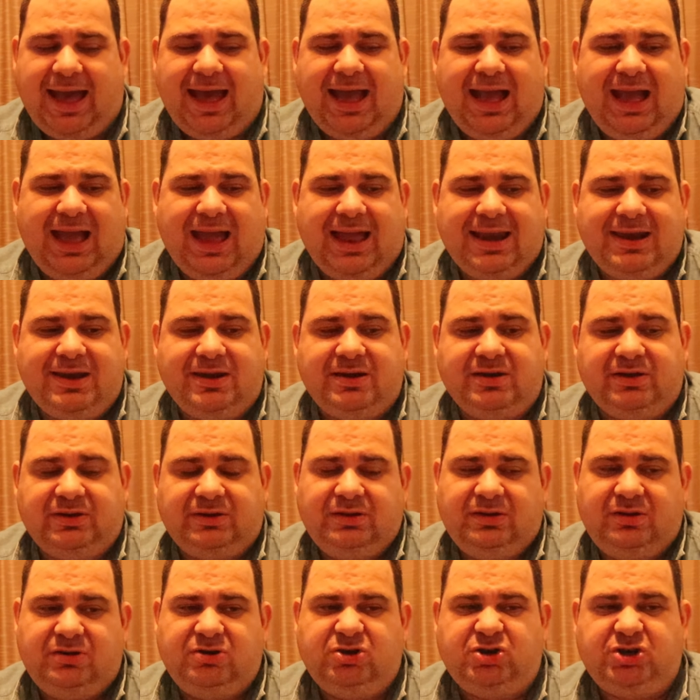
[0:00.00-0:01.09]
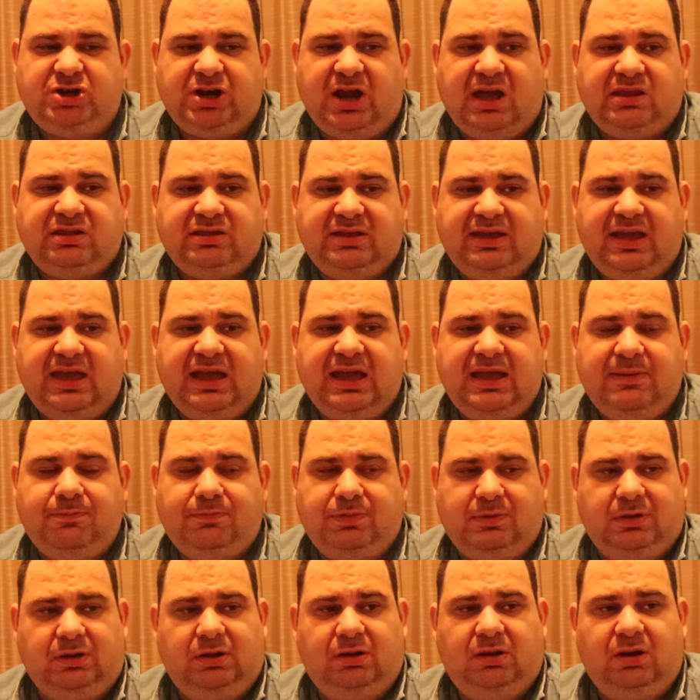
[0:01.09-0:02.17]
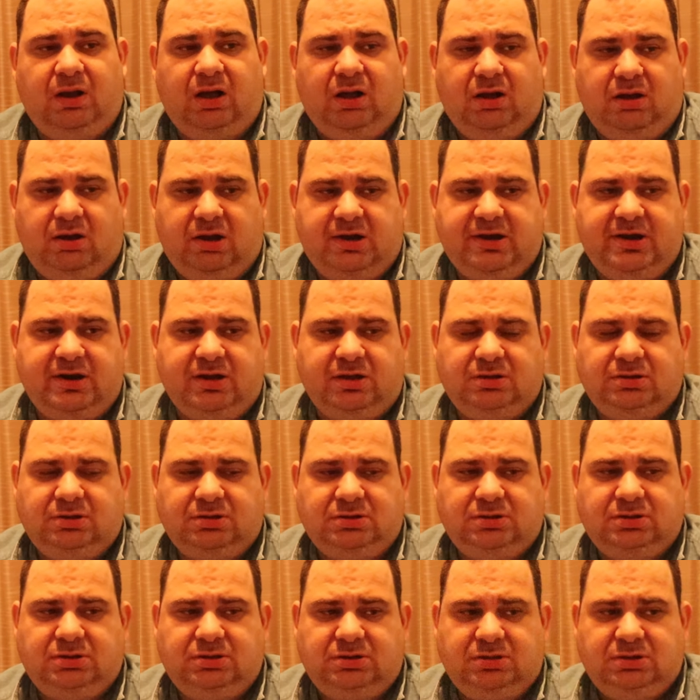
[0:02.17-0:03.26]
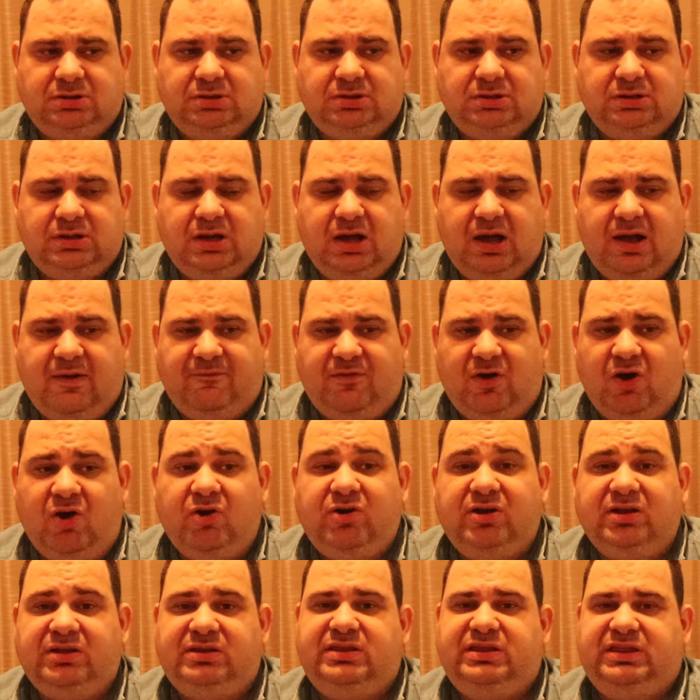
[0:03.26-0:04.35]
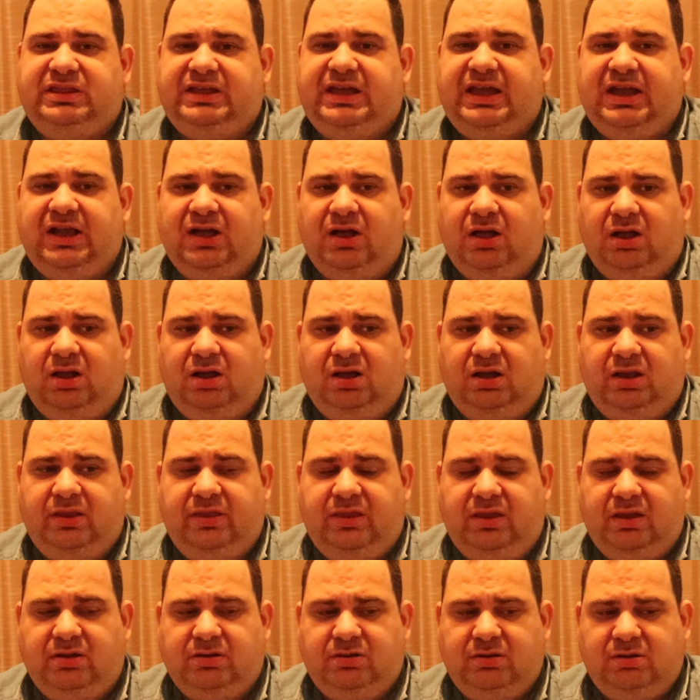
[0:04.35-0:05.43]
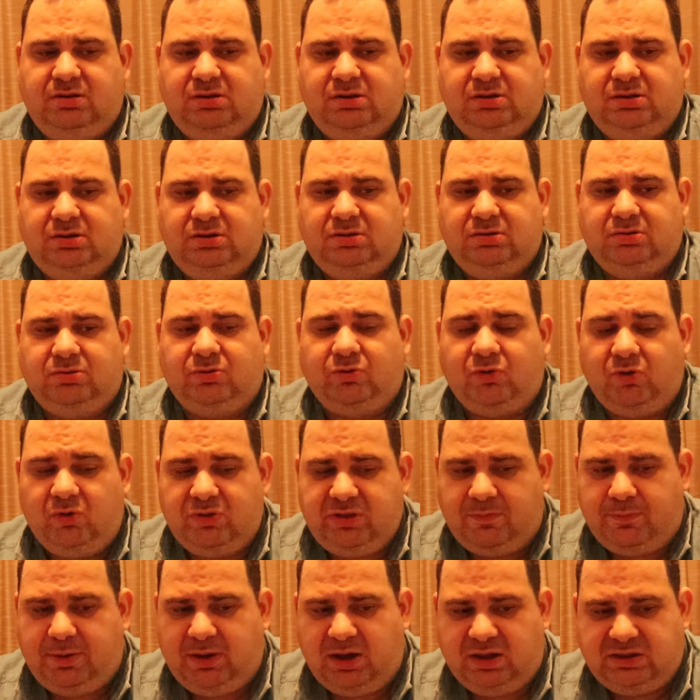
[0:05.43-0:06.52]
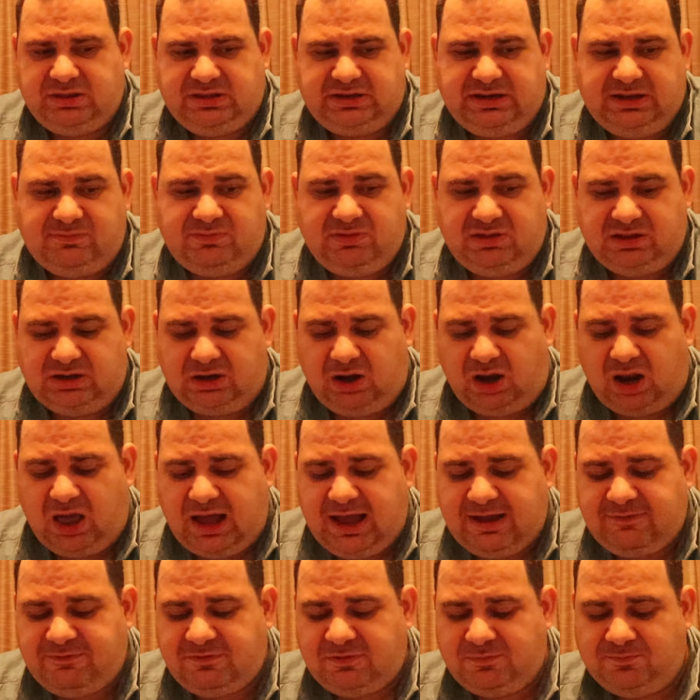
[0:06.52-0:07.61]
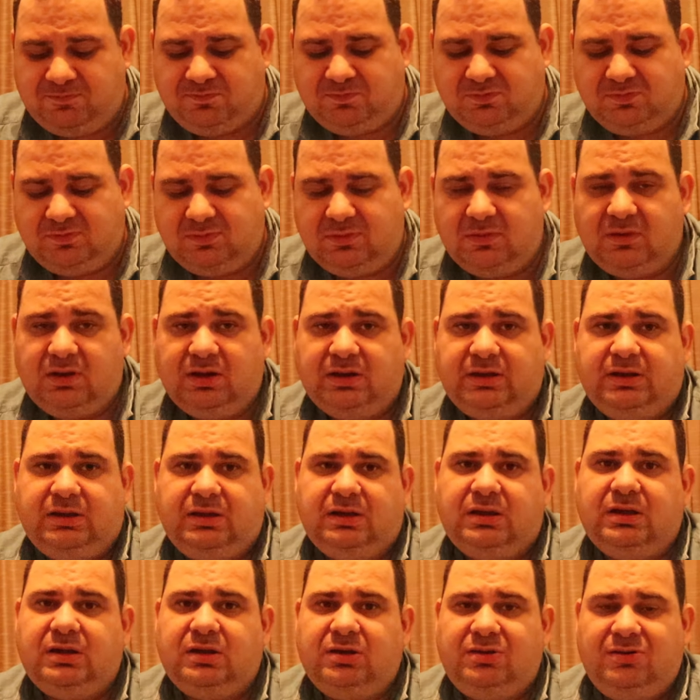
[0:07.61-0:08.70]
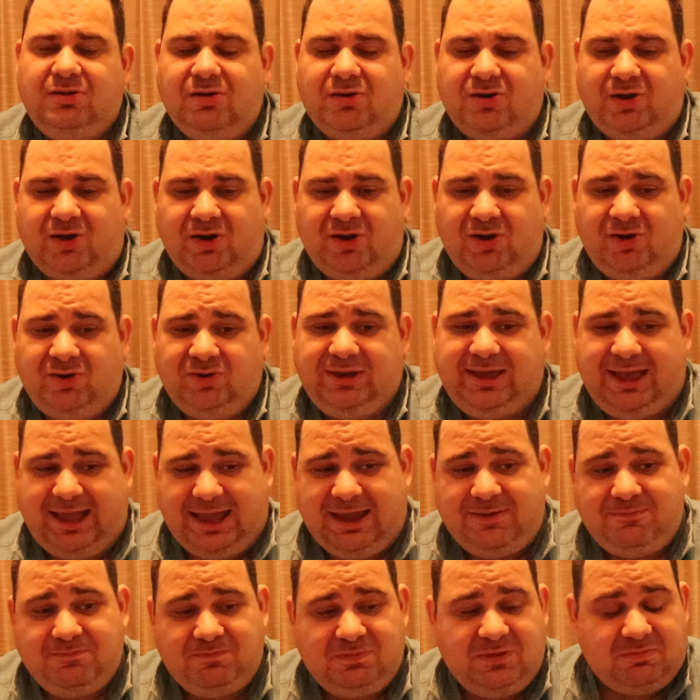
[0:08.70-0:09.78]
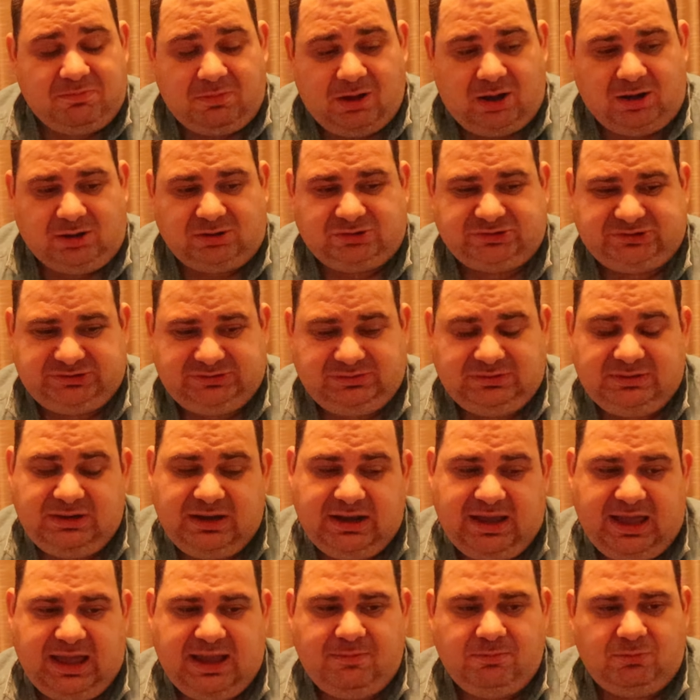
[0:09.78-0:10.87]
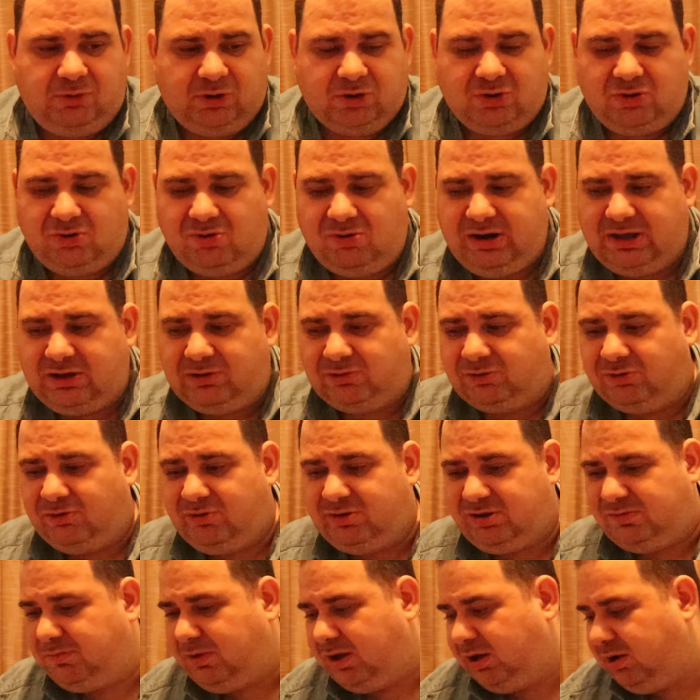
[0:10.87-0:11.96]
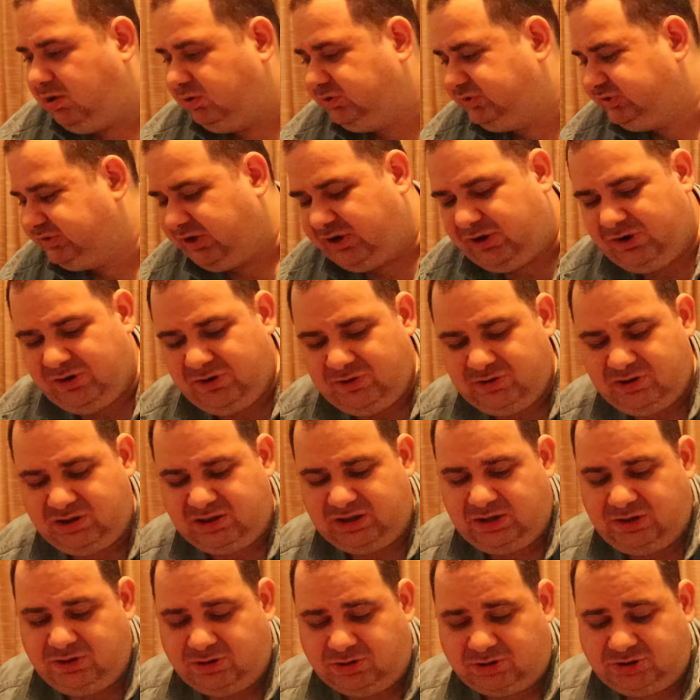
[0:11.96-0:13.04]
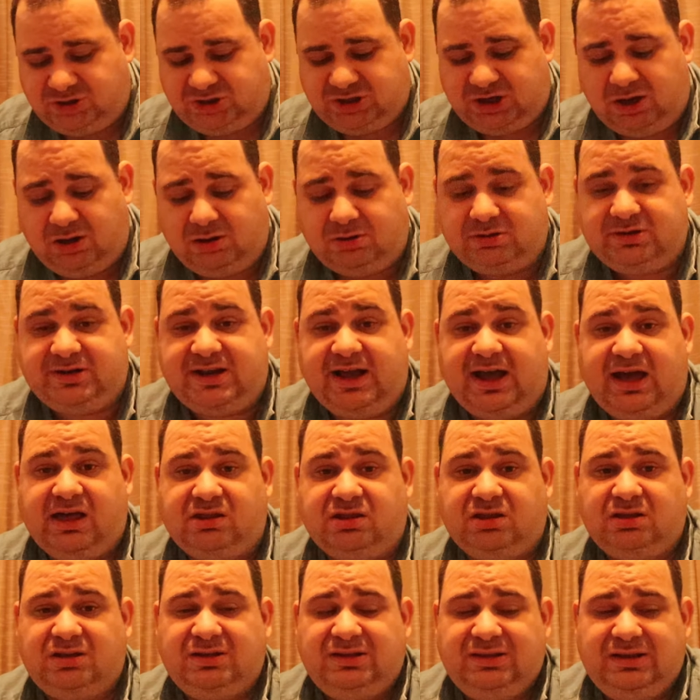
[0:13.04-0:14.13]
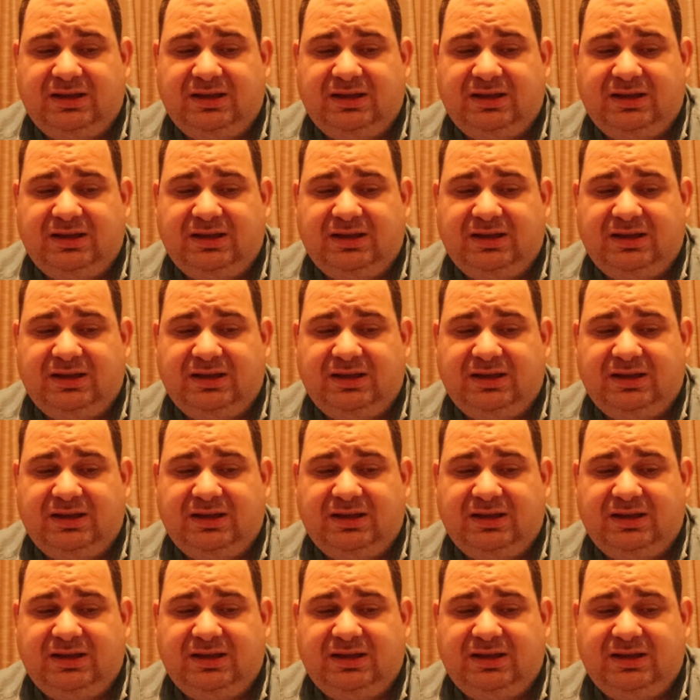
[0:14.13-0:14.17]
and just keep on focusing on all the positives in life. You know, keep recording all the milestones that your child does.